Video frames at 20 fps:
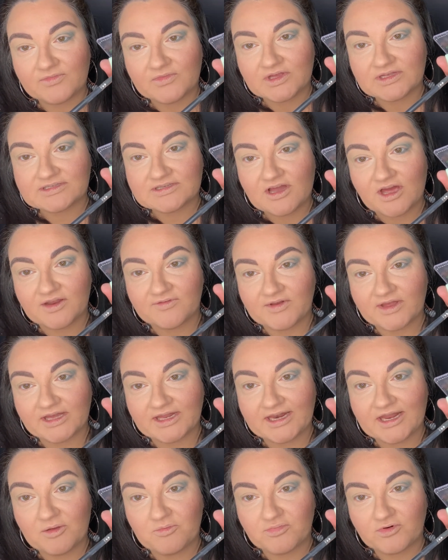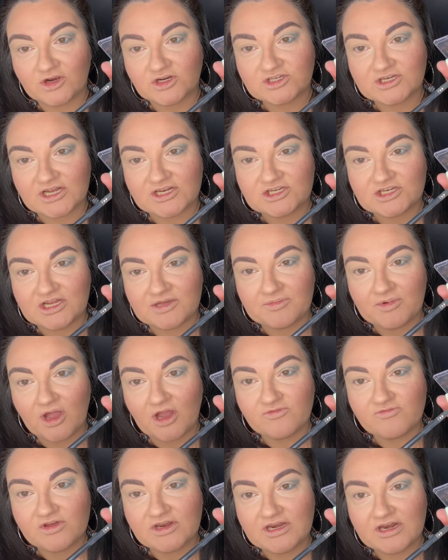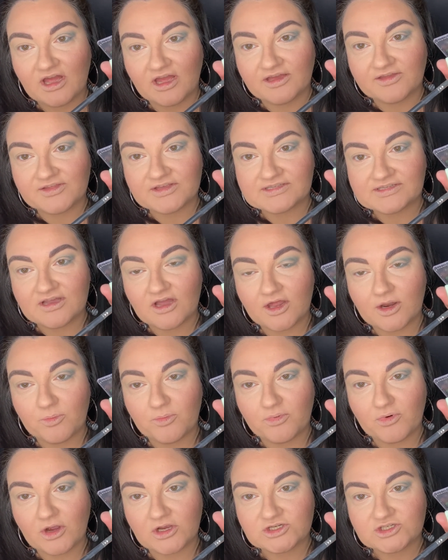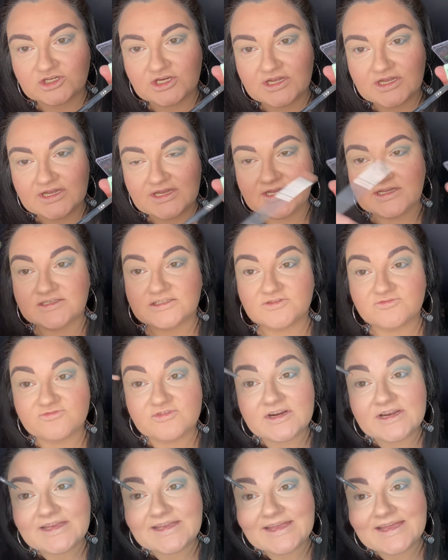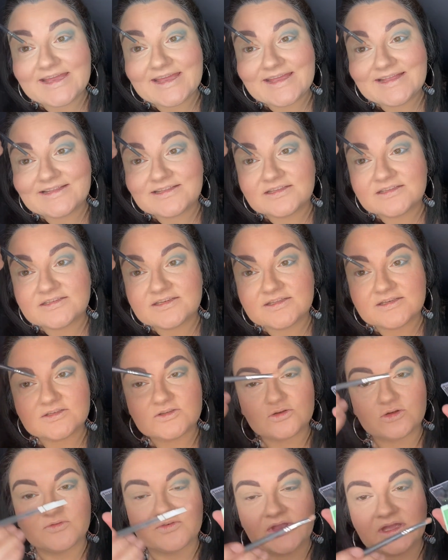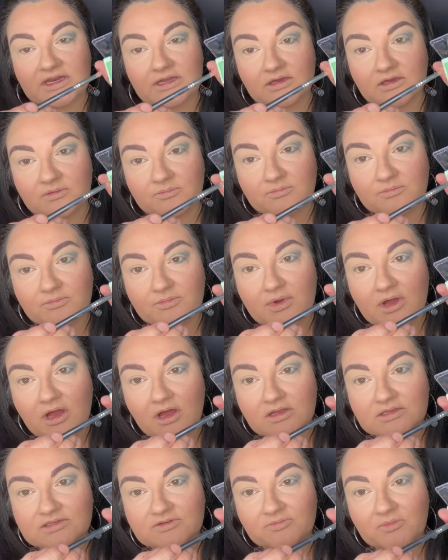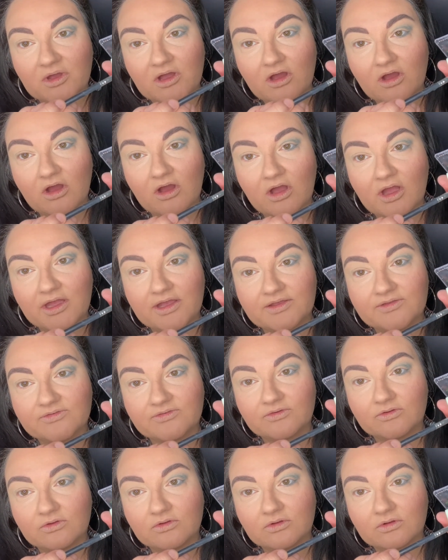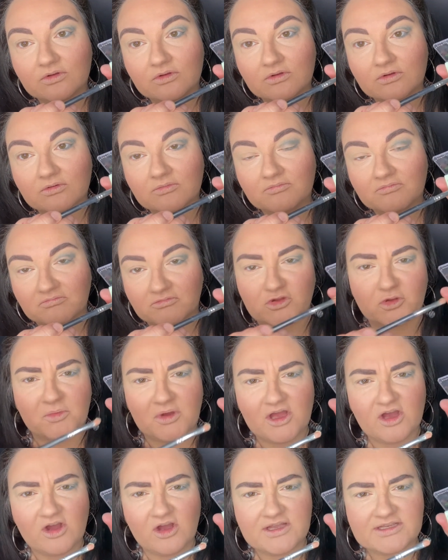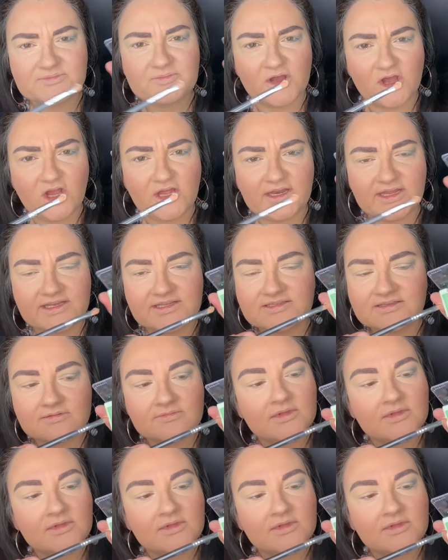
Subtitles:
It's kind of like a lip brush actually, but I really like this kind of brush to really get into the sort of inner parts of my eyes. Not my eyes, my eyelids.